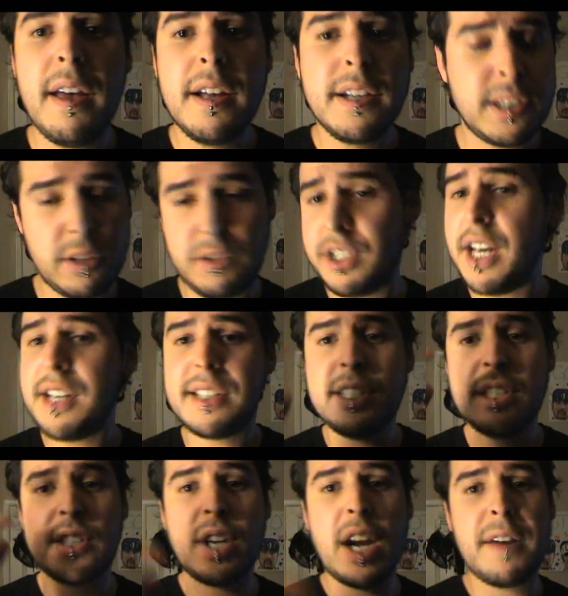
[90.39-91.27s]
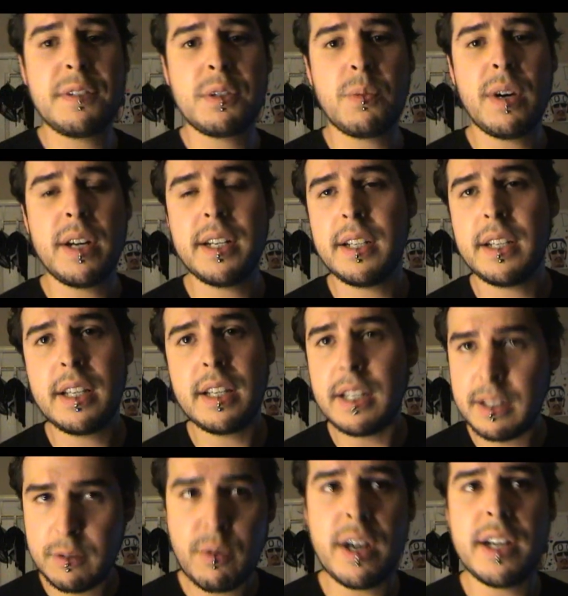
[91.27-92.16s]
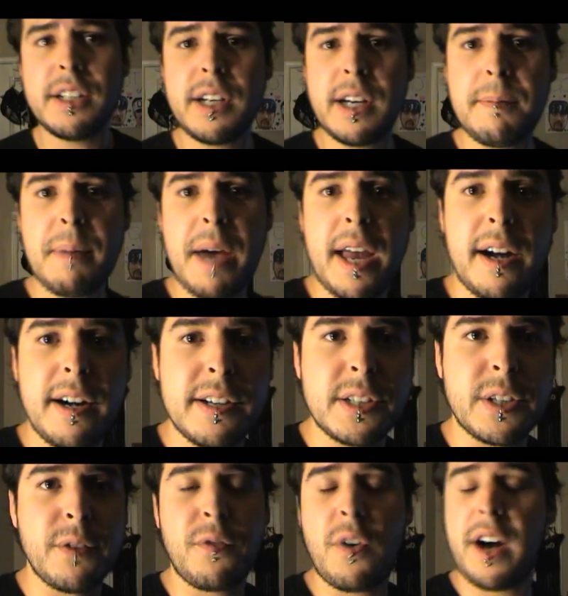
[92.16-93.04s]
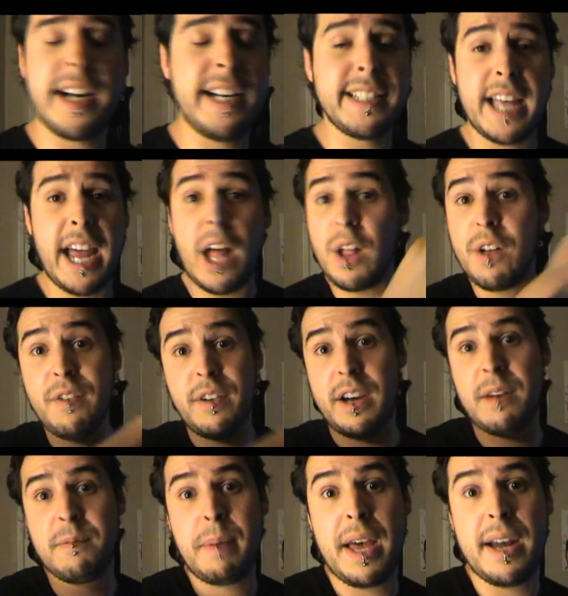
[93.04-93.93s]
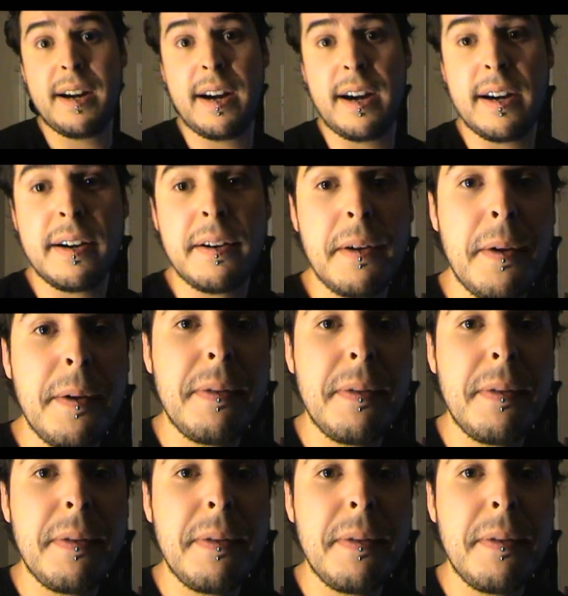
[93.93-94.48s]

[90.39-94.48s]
So Jason Strife's one competitor so far, and he's a hell of a competitor.